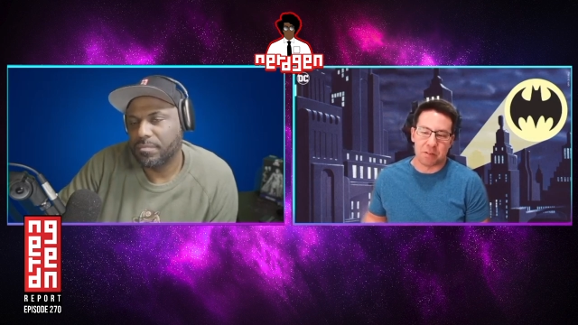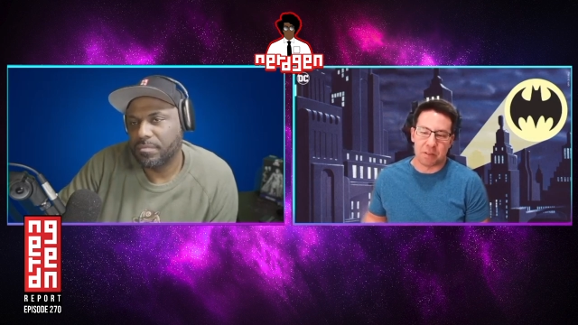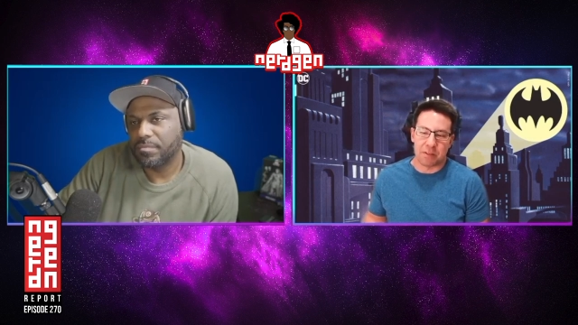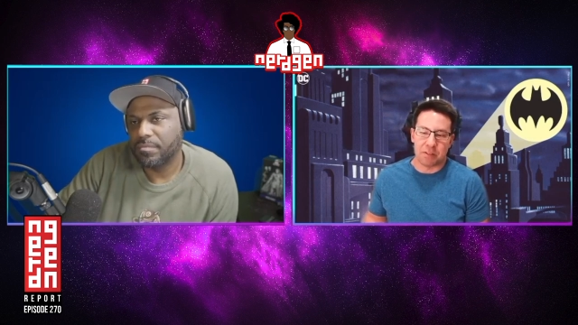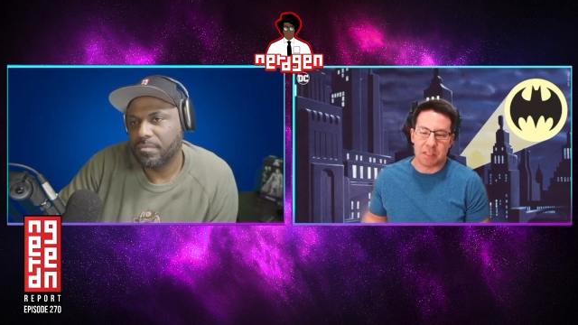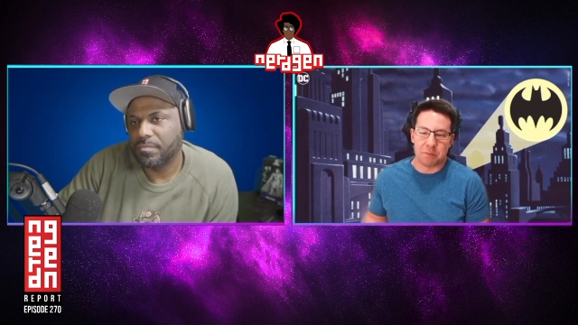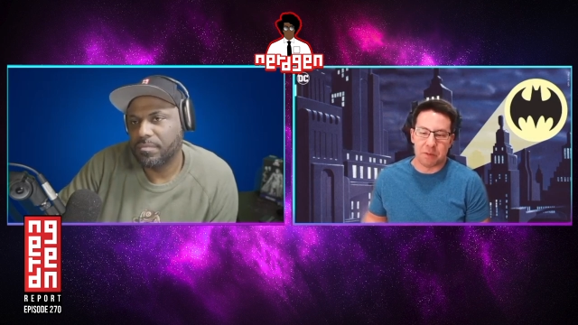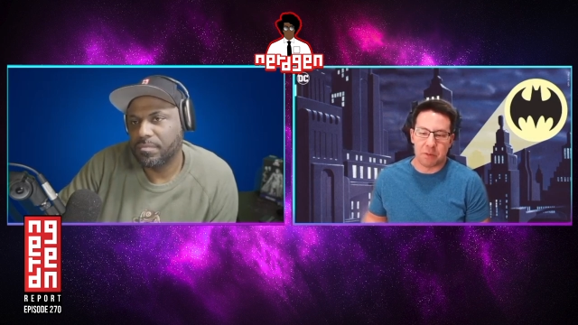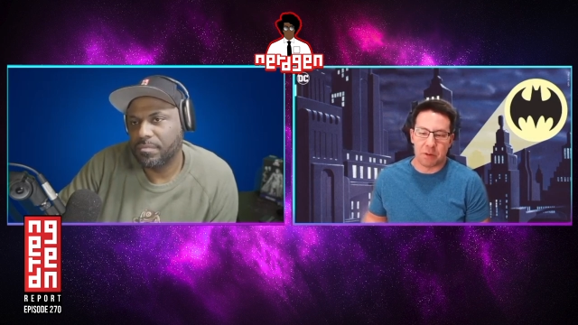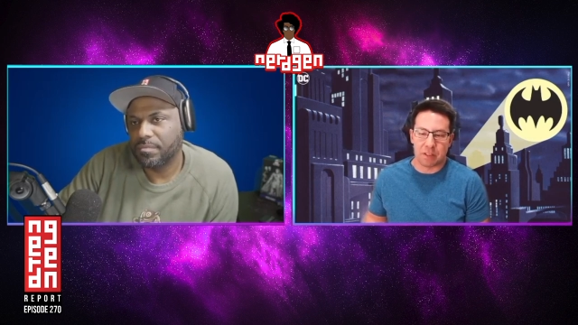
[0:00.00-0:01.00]
Speaker 1: So like if Jason
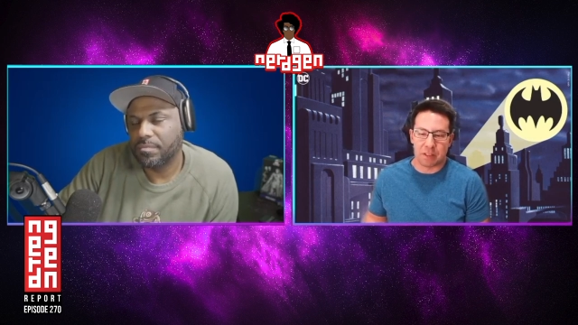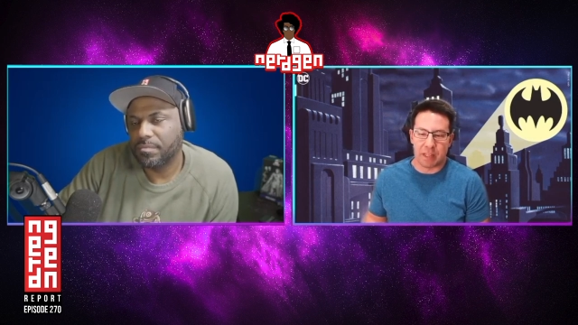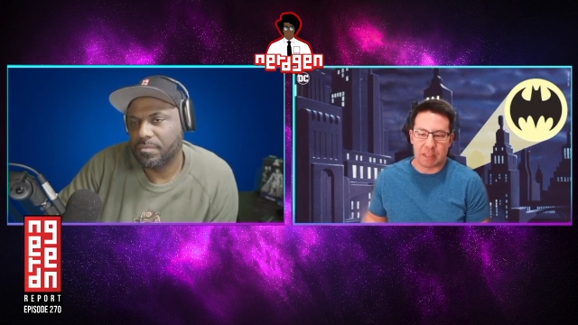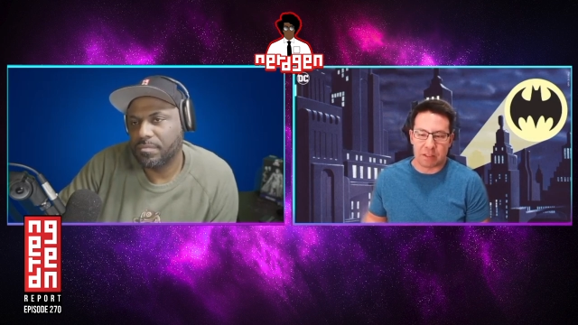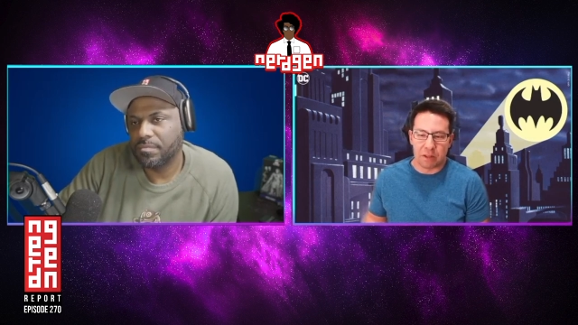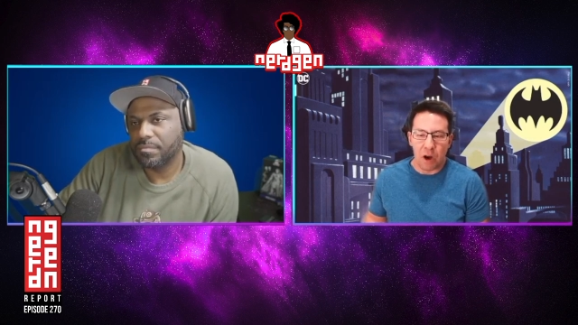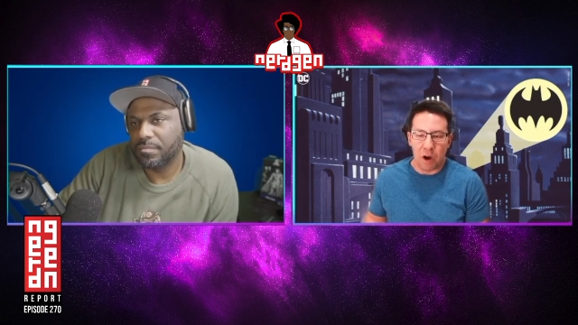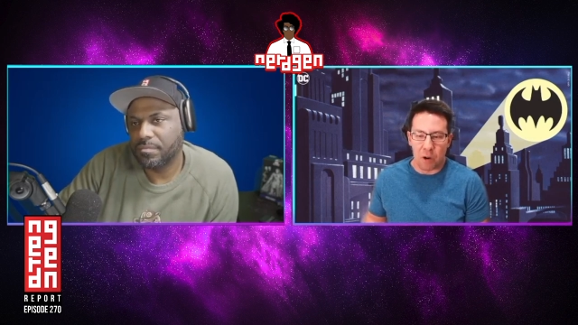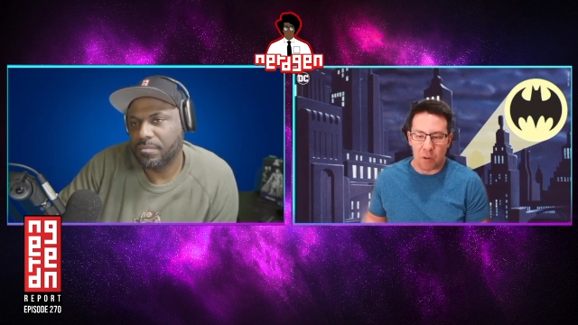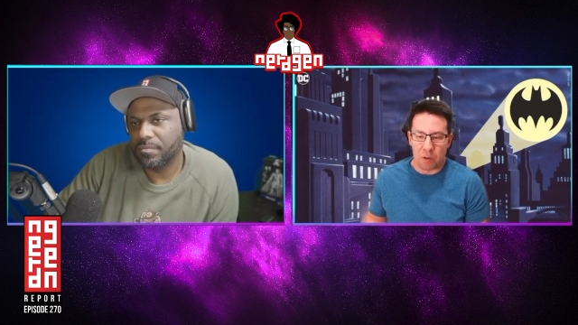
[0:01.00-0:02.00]
Momoa just lays
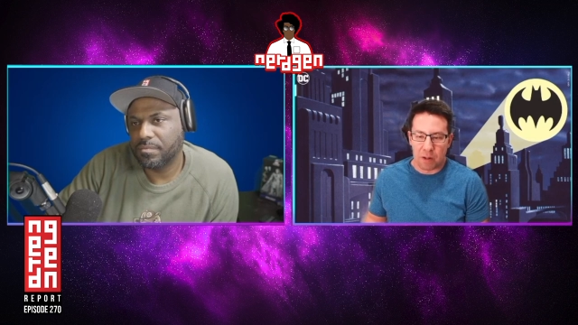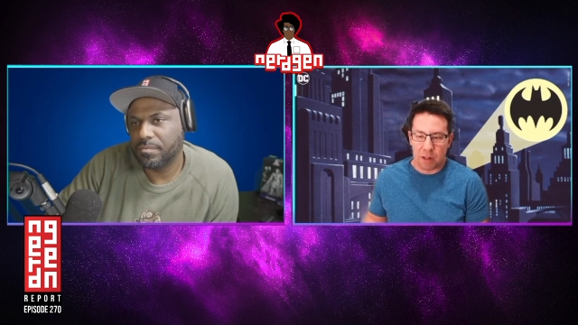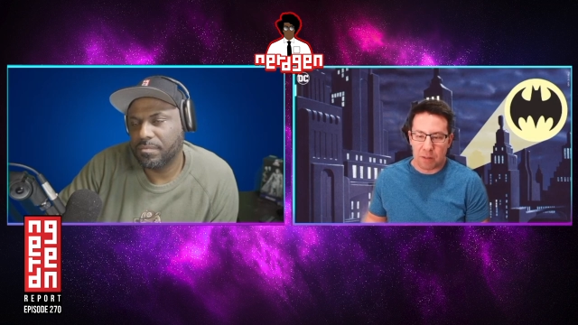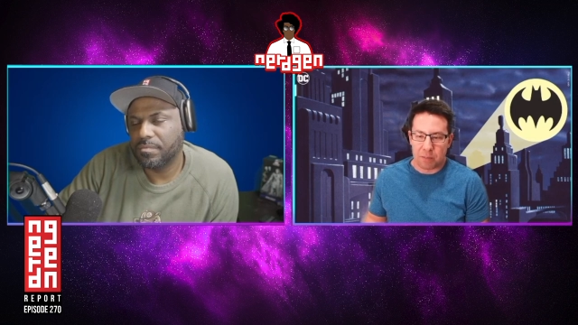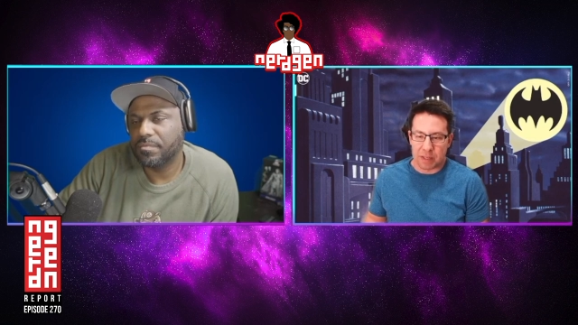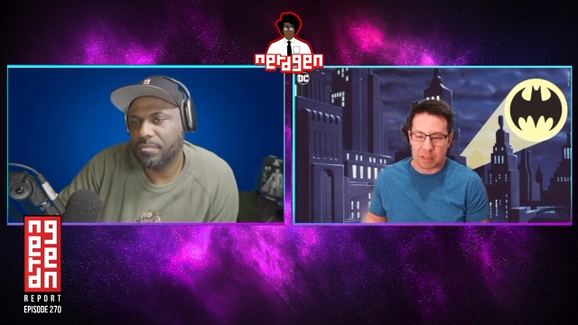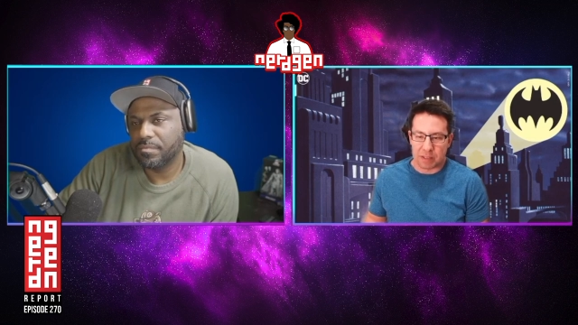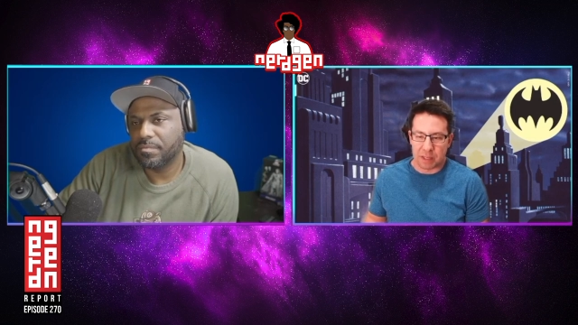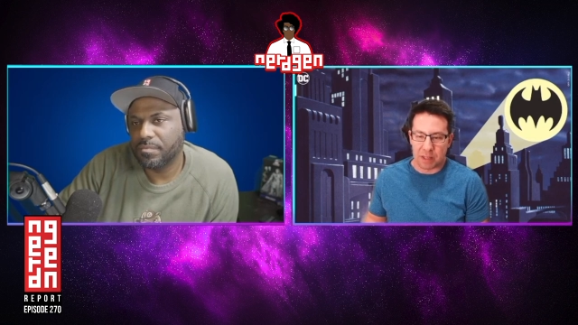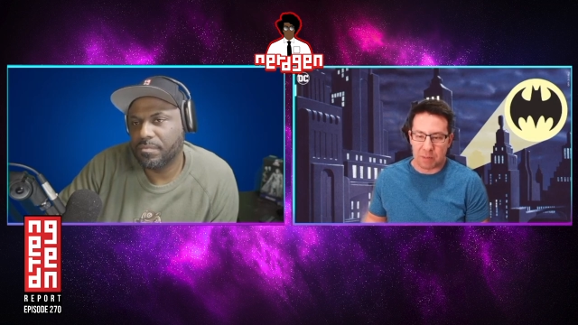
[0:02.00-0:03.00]
low,
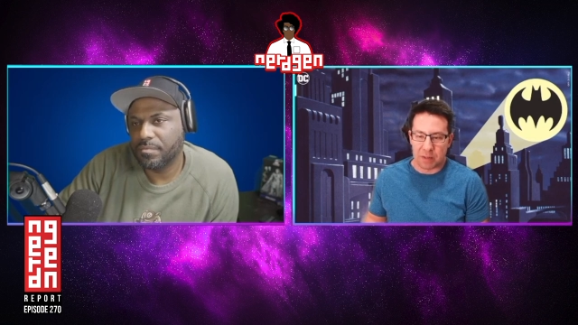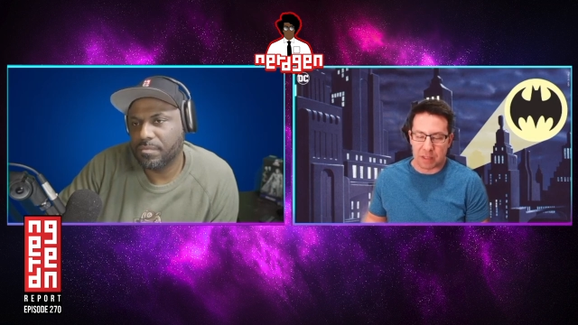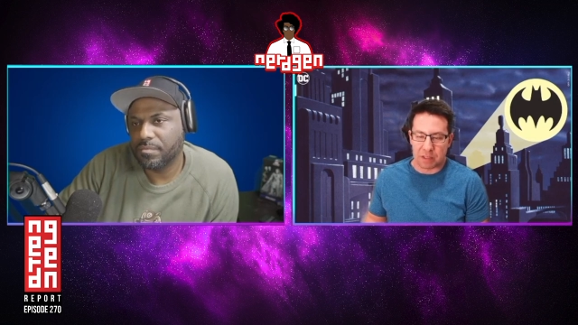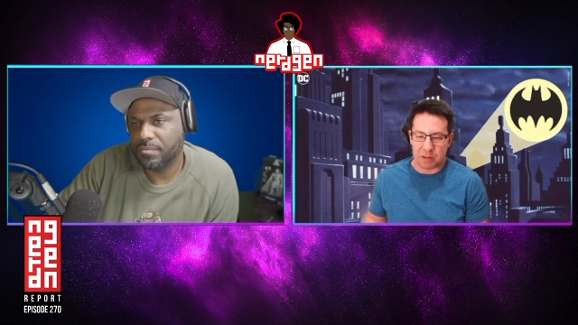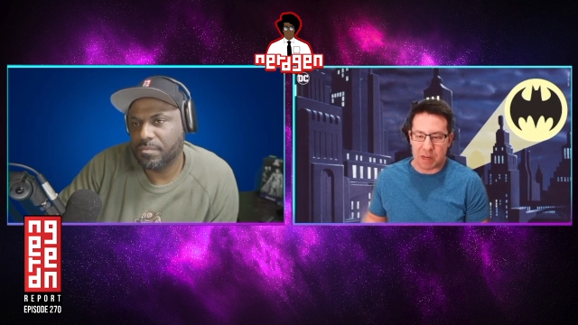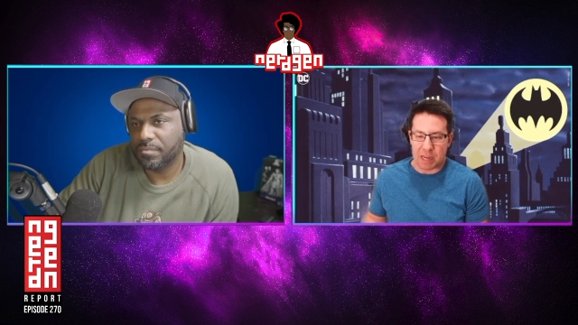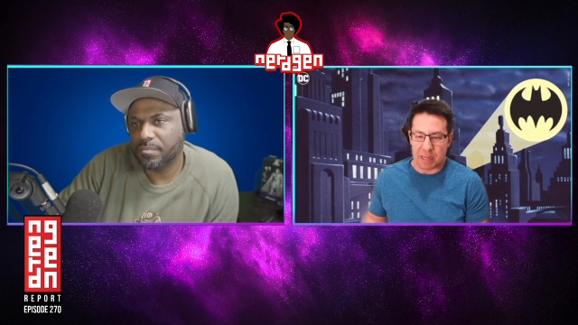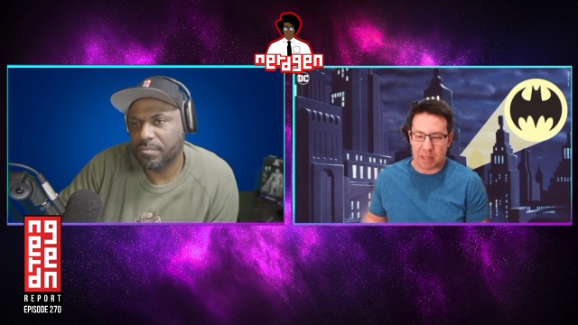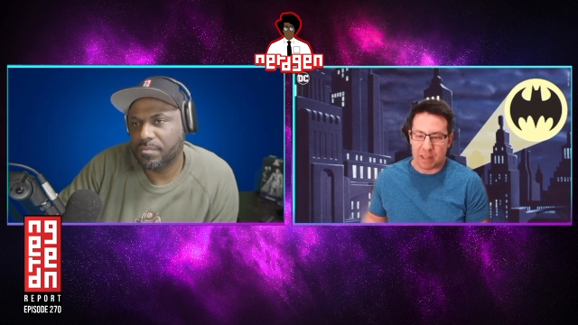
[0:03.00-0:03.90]
basically on the big screen,